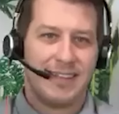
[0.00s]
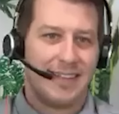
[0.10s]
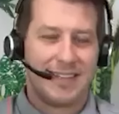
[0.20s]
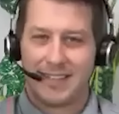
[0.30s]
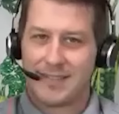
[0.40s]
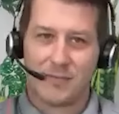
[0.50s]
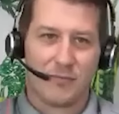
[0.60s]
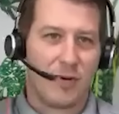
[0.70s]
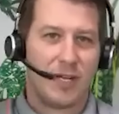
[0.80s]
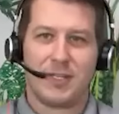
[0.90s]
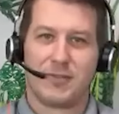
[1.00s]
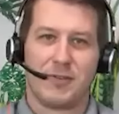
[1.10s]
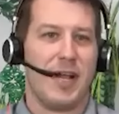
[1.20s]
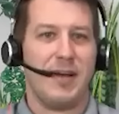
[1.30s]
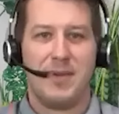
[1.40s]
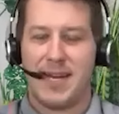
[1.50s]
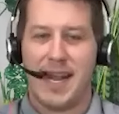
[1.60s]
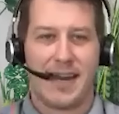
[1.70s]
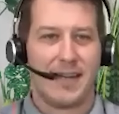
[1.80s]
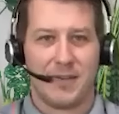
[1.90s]
This is really screwed up. You
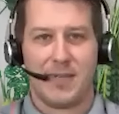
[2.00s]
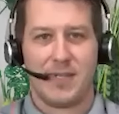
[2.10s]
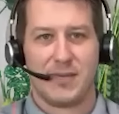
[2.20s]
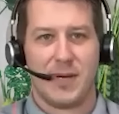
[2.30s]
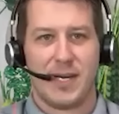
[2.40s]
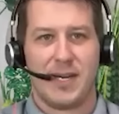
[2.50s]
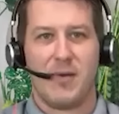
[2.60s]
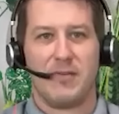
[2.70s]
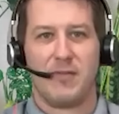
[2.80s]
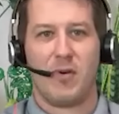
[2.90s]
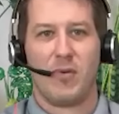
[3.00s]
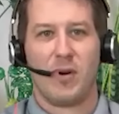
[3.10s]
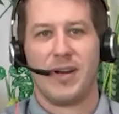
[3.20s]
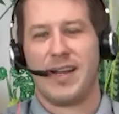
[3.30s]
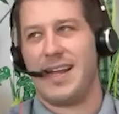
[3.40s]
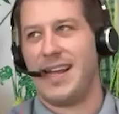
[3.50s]
got to do it this way going forward.